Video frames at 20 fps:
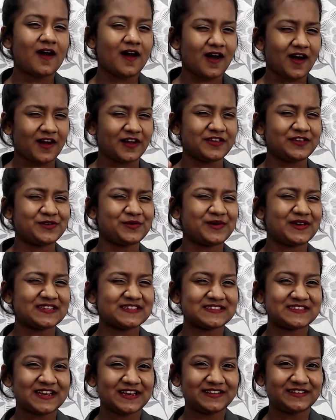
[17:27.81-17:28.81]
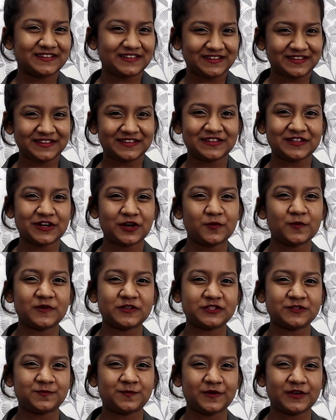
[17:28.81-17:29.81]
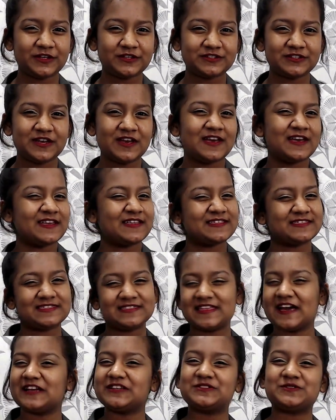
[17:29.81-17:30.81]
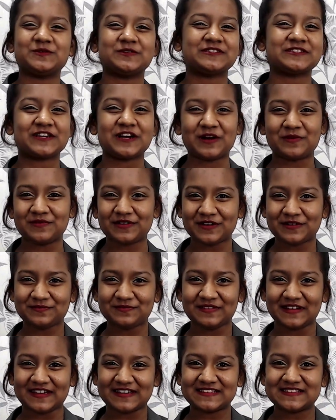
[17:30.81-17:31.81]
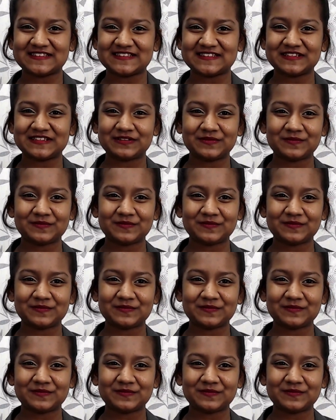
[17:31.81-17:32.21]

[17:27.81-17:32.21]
Are you excited to hear my speech? That's what's coming up next.